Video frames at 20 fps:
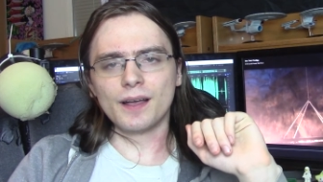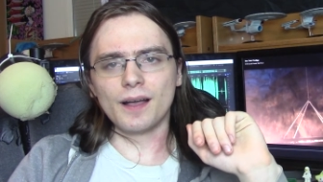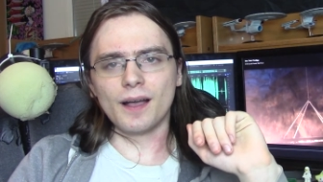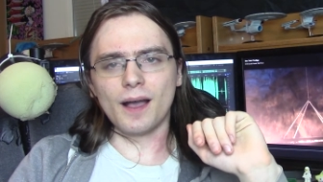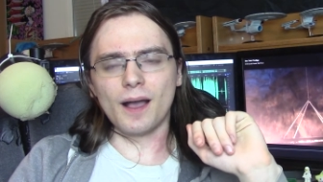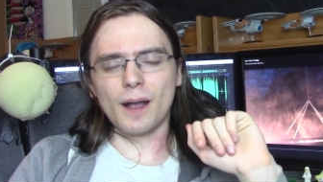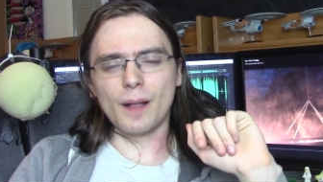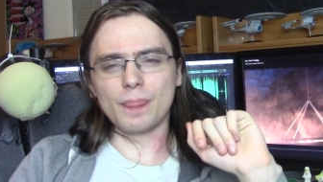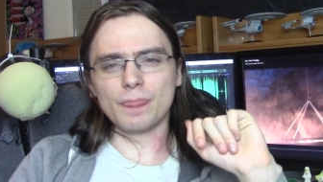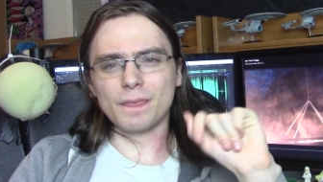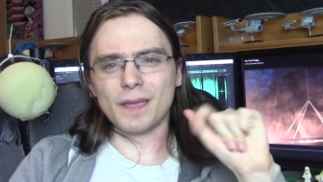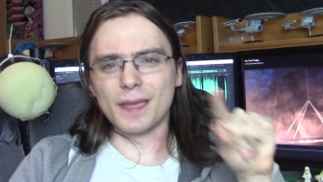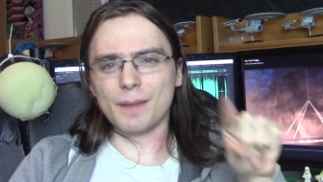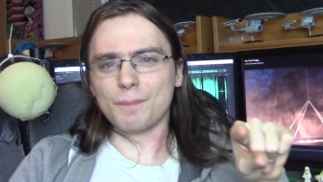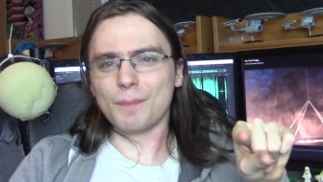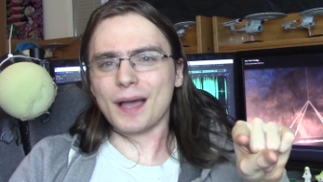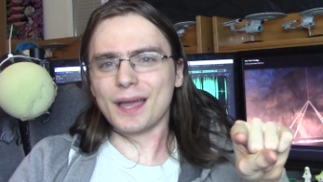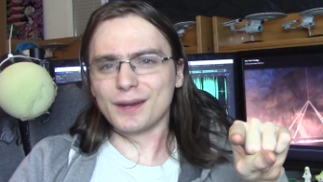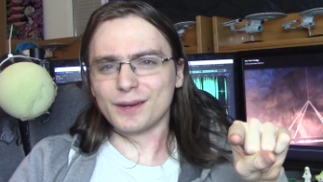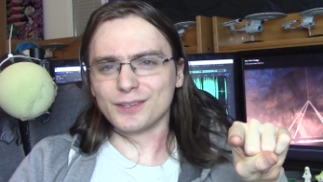It
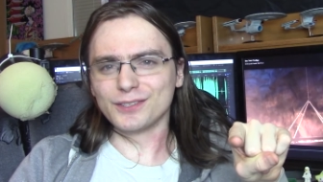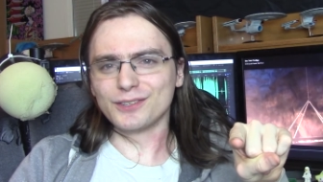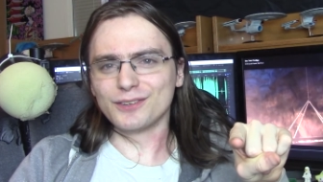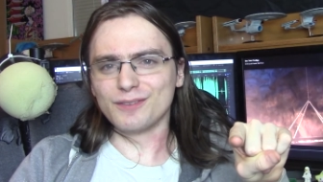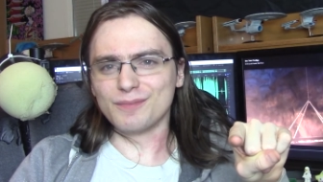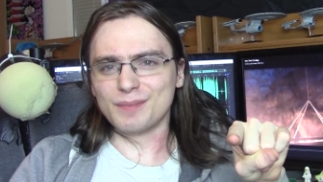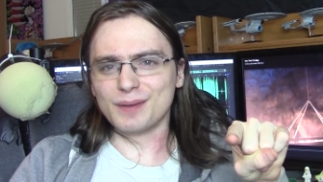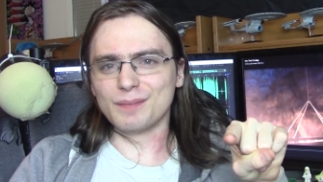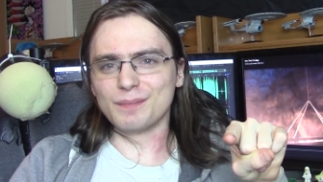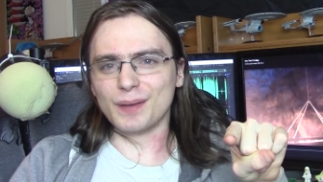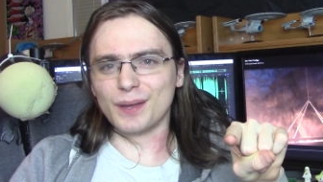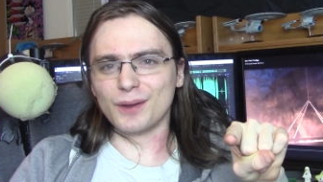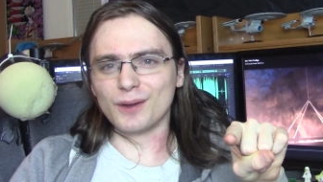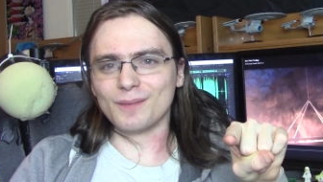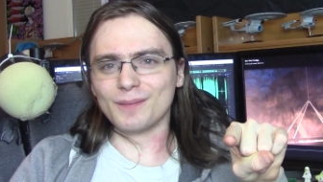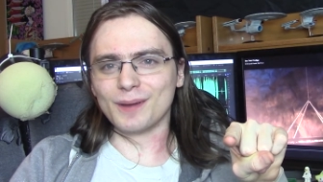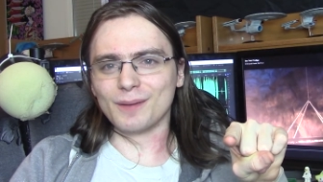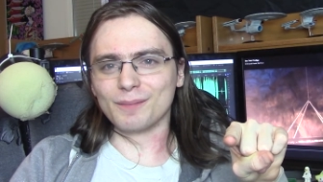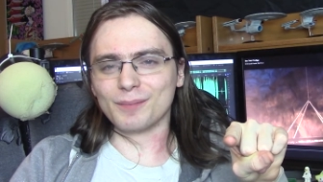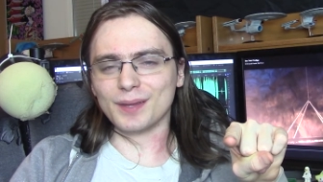might also have been
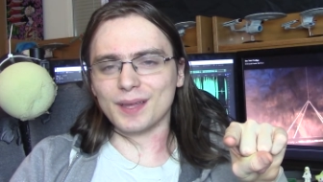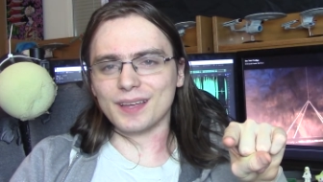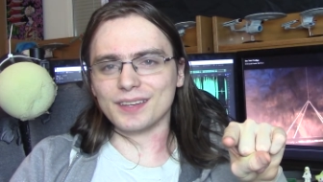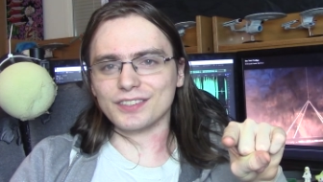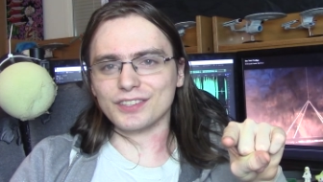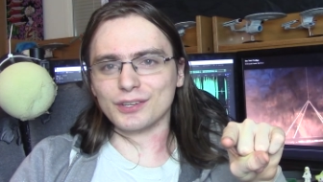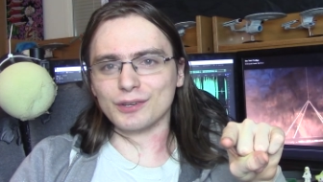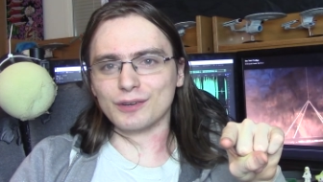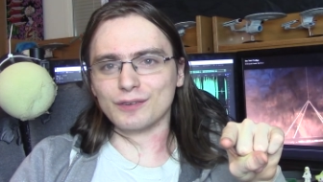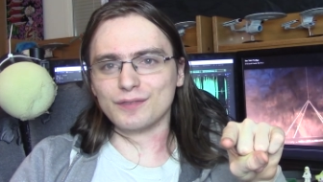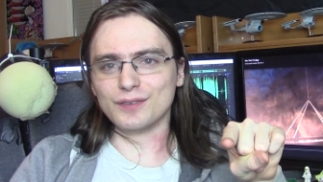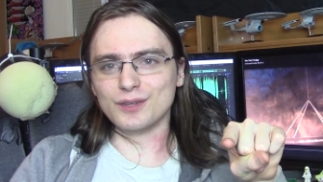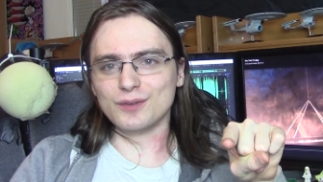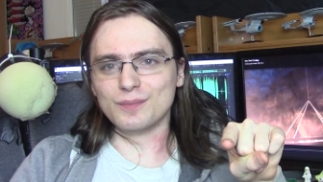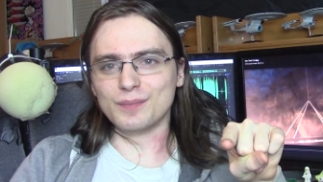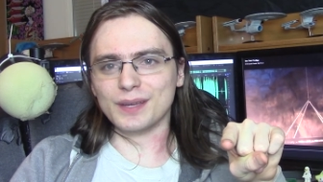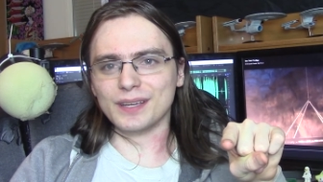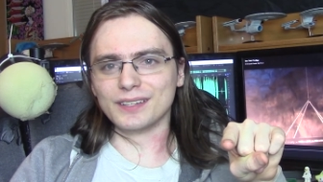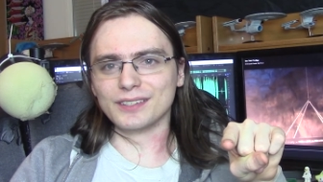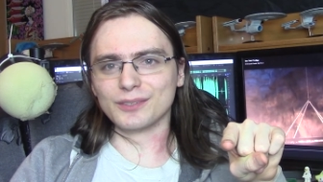Paramount Plus. There are a few
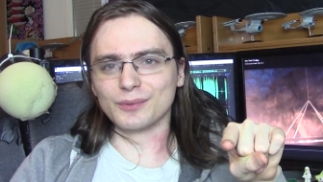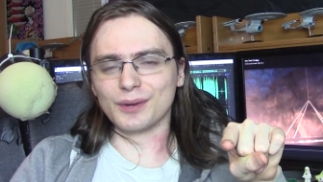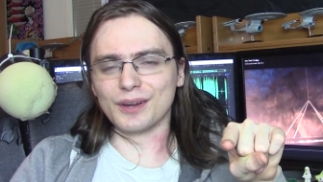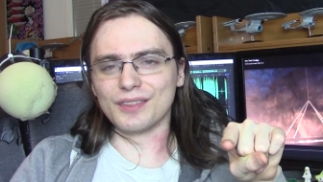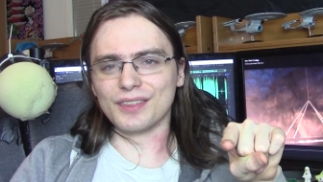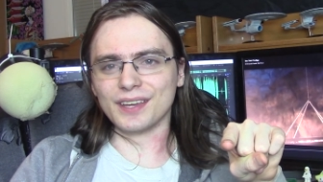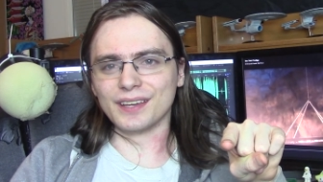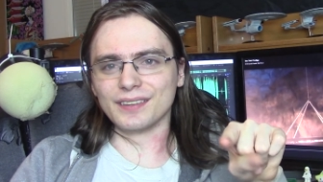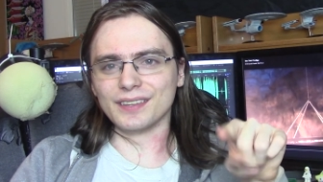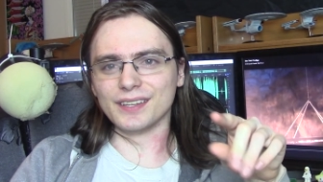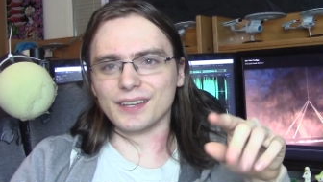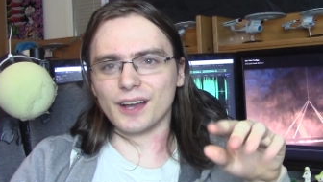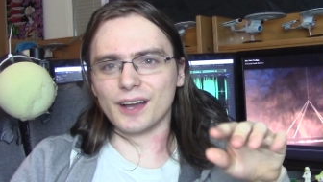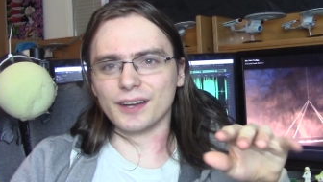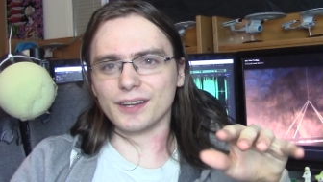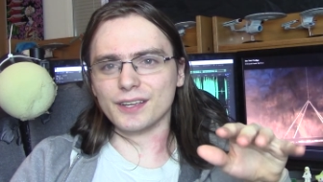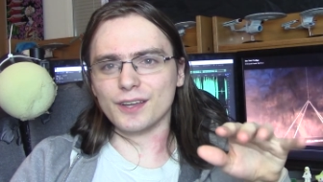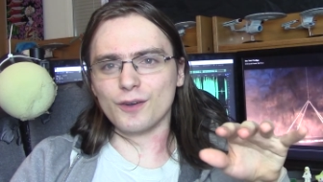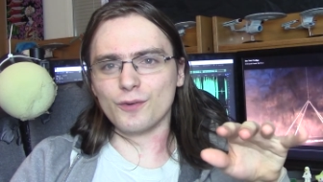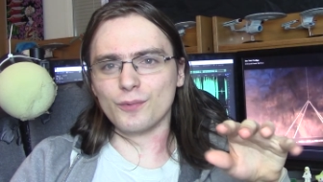bits where I think the
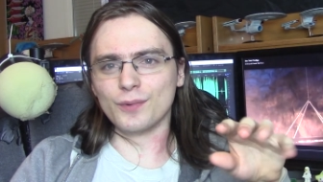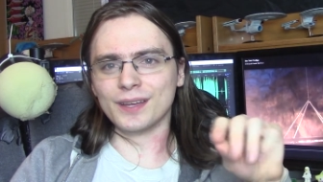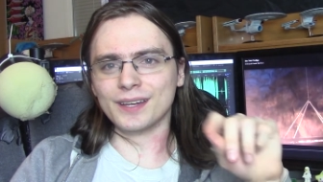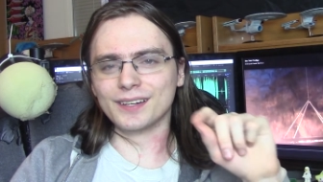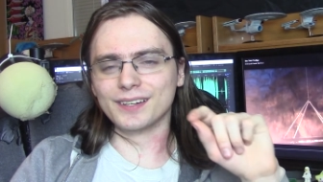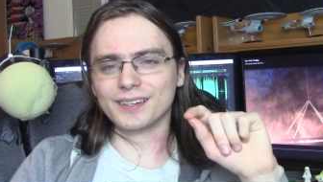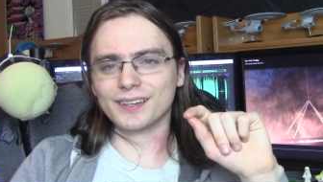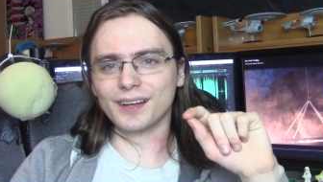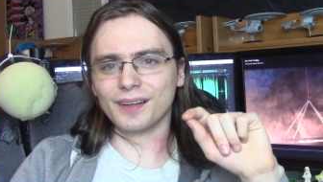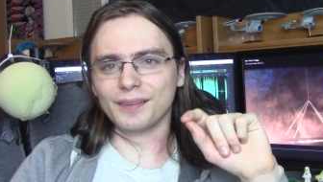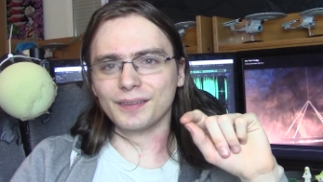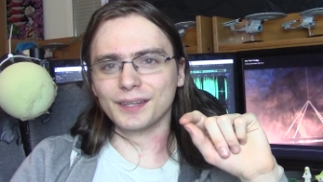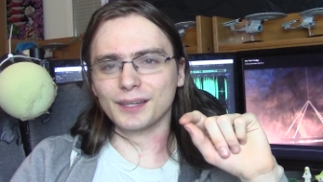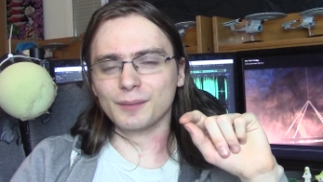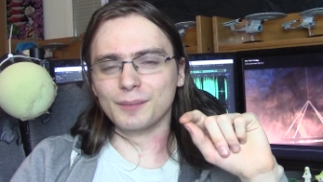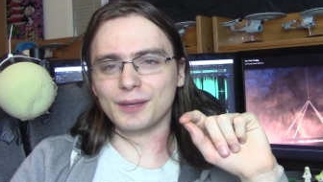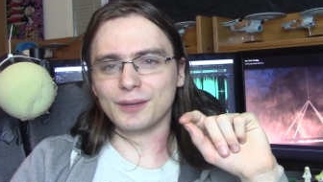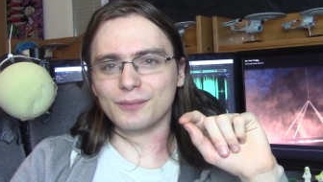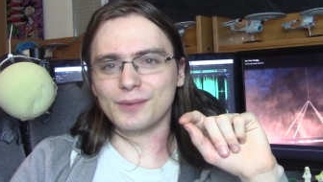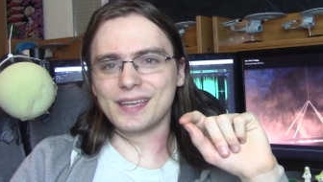audio went a
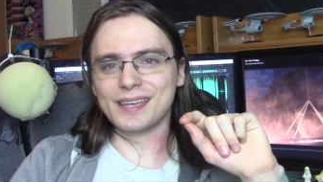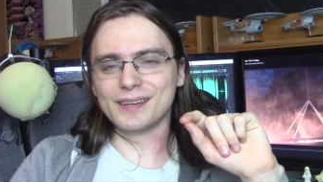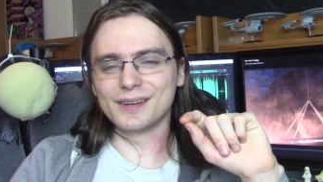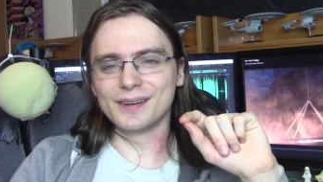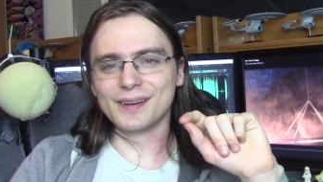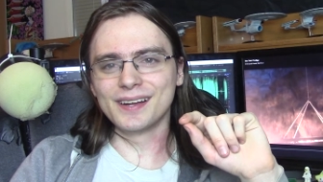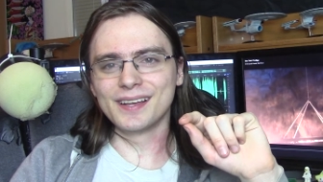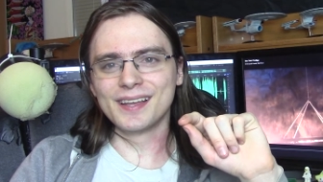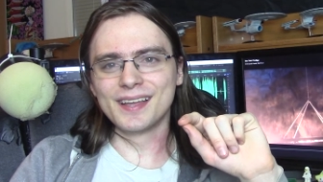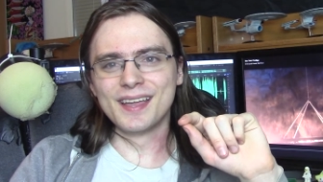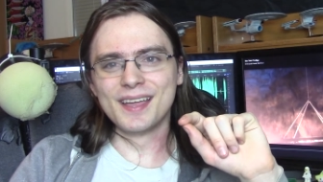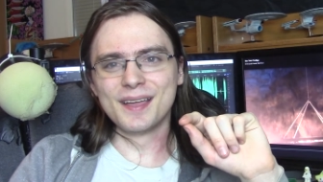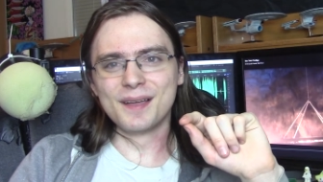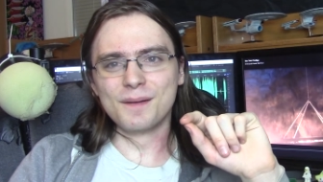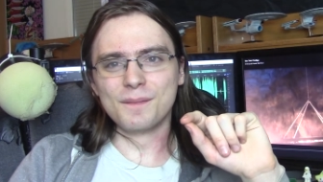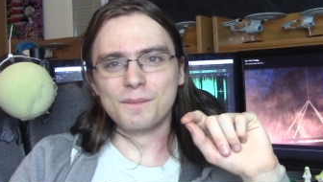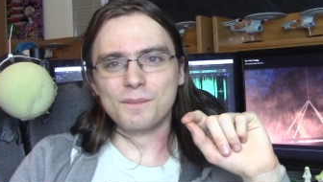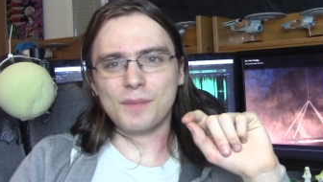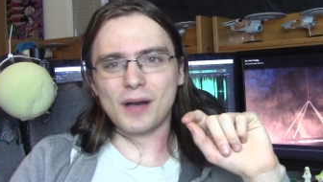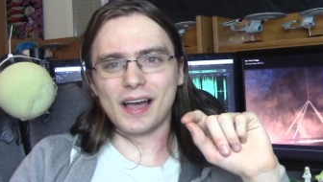little bit weird,
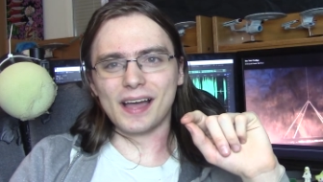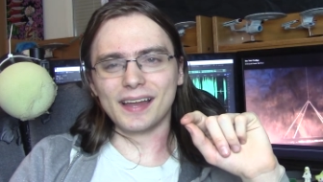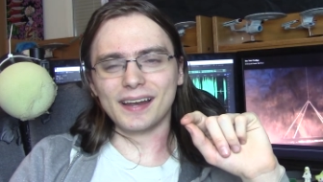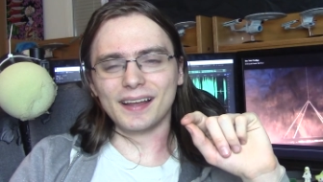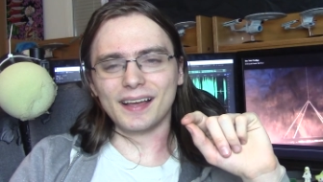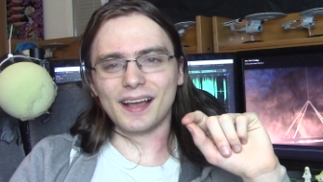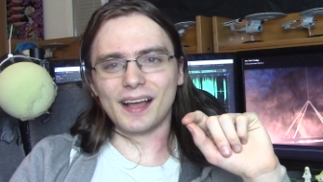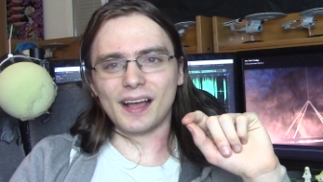but